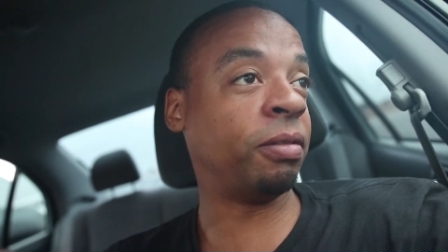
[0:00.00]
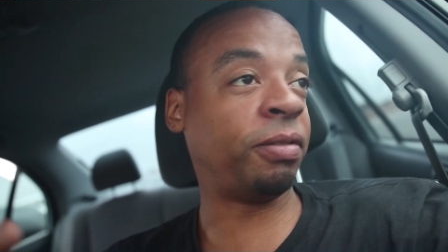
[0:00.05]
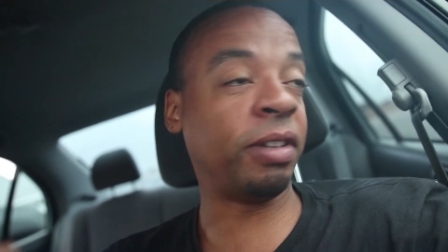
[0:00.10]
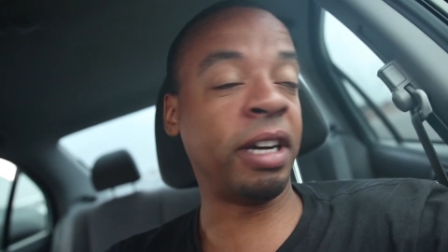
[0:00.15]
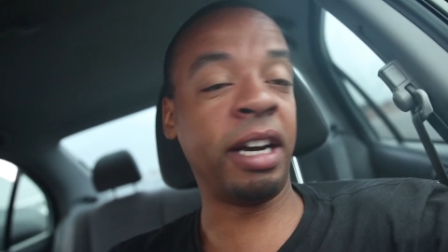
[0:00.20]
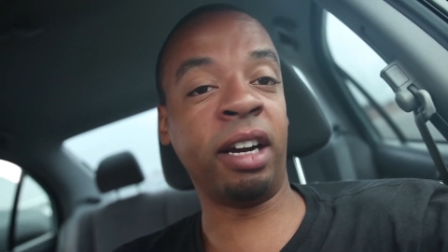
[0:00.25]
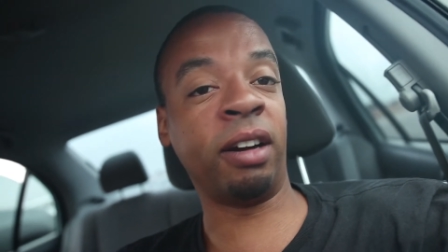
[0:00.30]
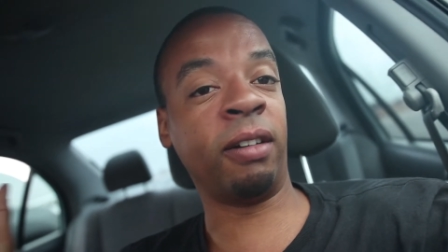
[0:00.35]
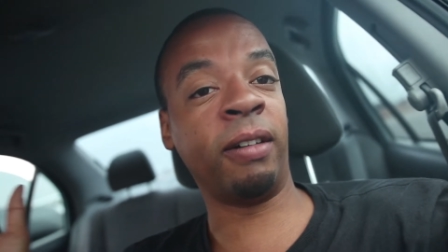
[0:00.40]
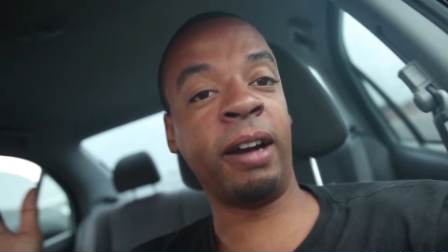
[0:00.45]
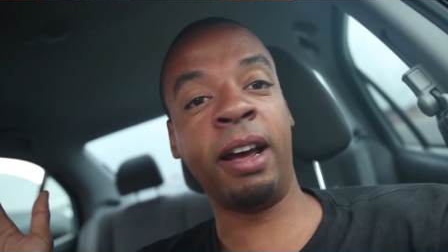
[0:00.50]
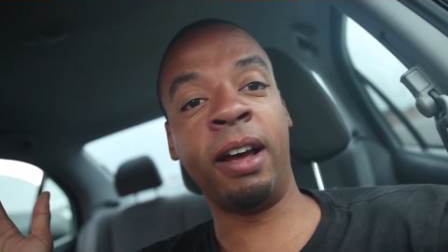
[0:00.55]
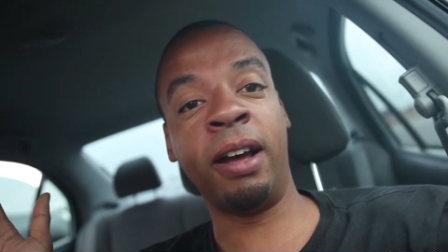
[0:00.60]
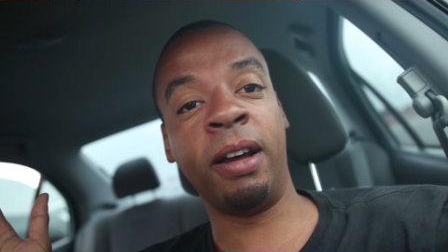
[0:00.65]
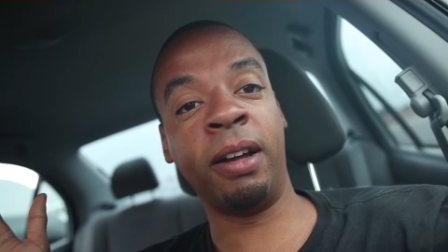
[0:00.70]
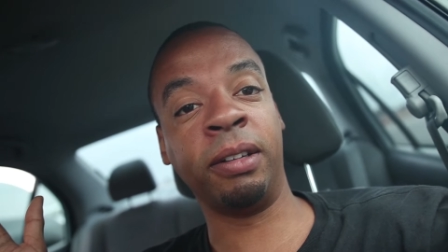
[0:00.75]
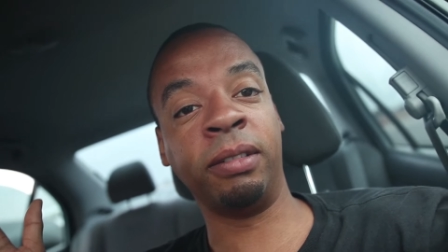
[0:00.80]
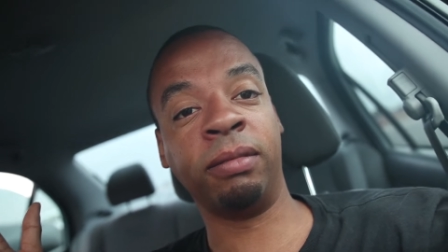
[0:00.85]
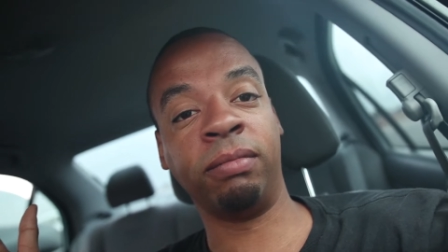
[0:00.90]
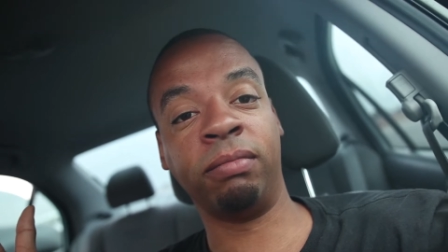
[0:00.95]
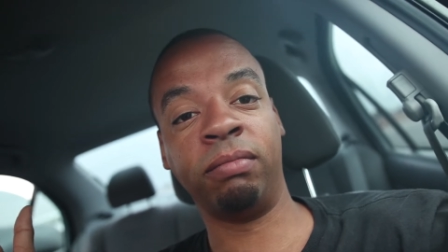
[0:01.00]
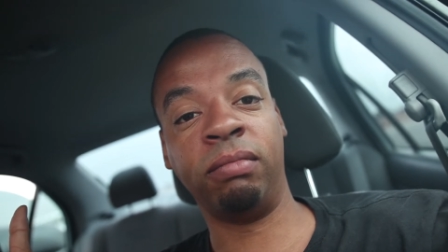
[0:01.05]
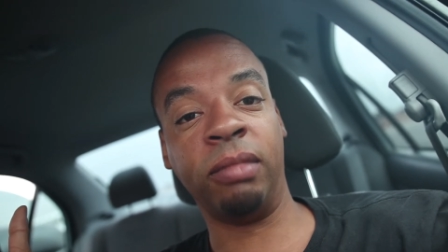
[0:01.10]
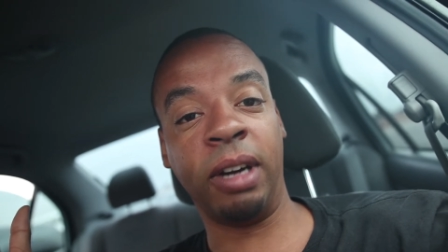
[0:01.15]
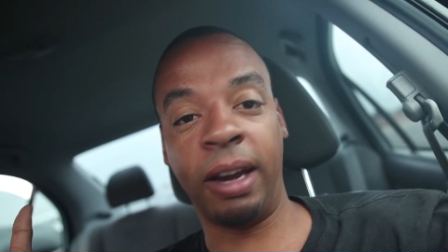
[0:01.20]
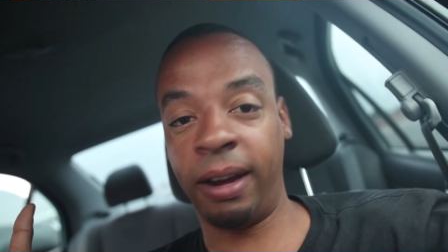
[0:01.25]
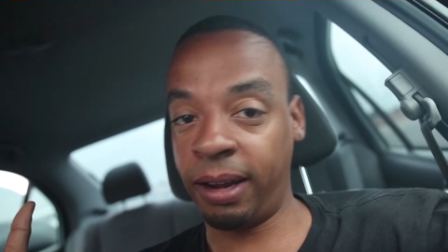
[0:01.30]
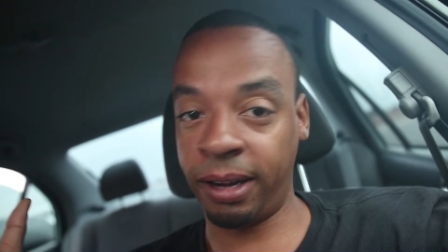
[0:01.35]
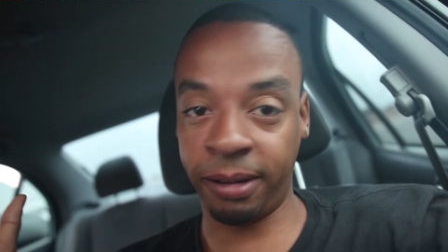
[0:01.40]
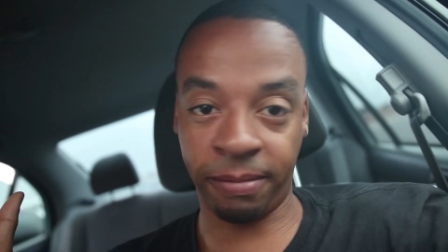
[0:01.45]
flying around.
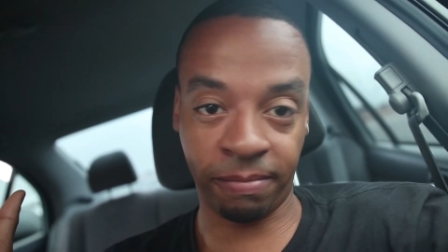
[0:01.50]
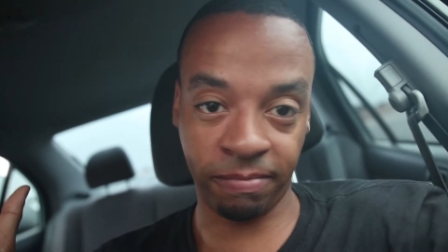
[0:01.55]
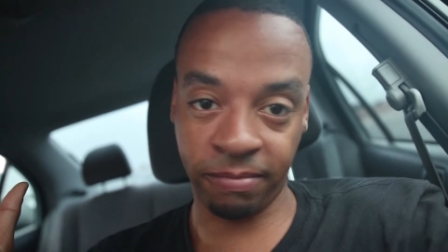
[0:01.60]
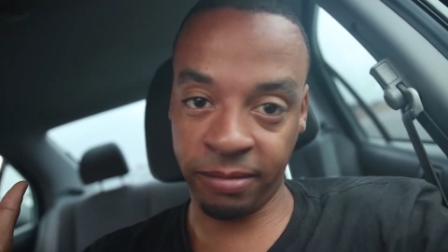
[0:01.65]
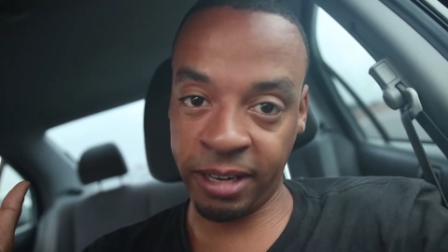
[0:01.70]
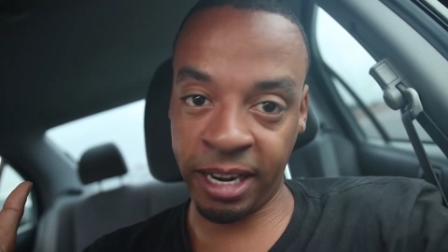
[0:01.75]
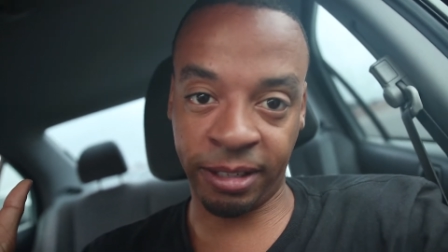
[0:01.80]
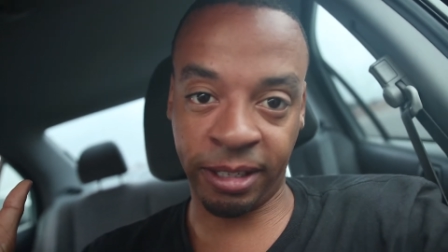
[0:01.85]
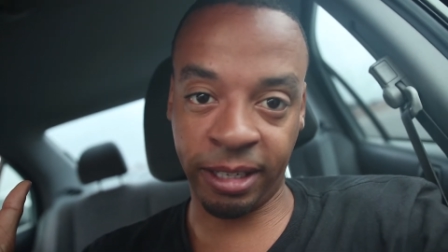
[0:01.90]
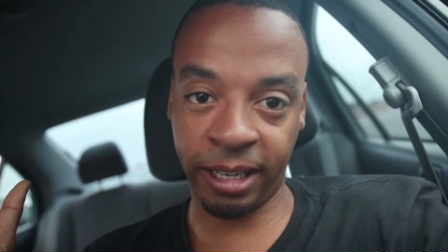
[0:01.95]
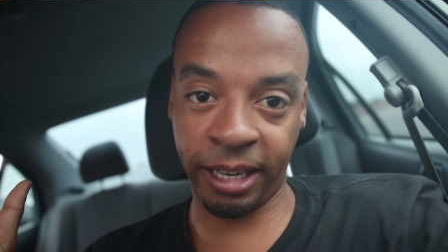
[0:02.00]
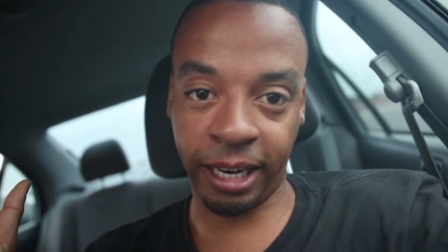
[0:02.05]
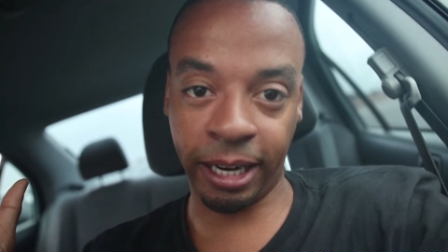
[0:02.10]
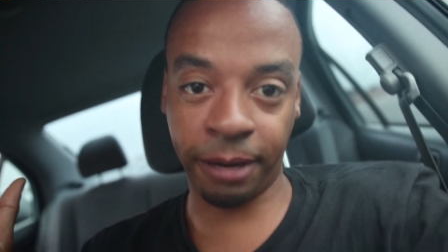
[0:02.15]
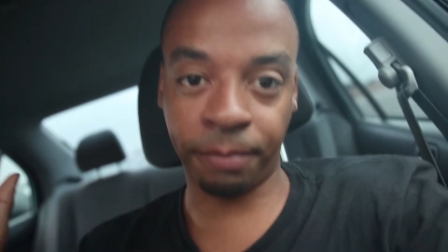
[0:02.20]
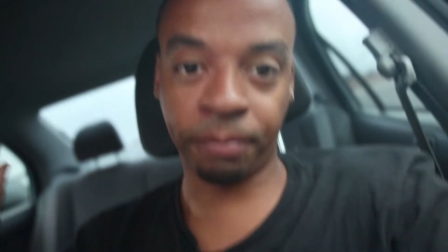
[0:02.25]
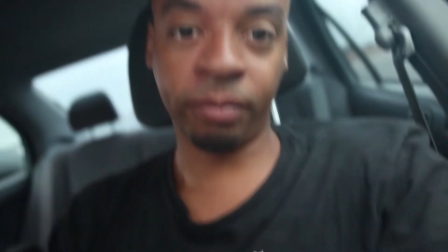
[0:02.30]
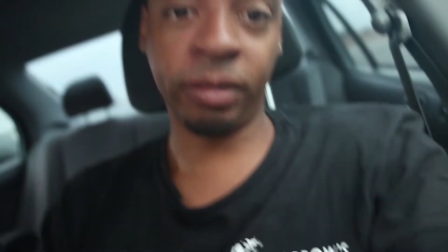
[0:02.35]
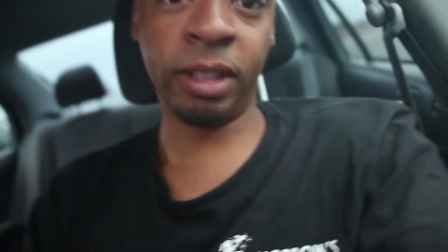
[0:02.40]
Nah, not today.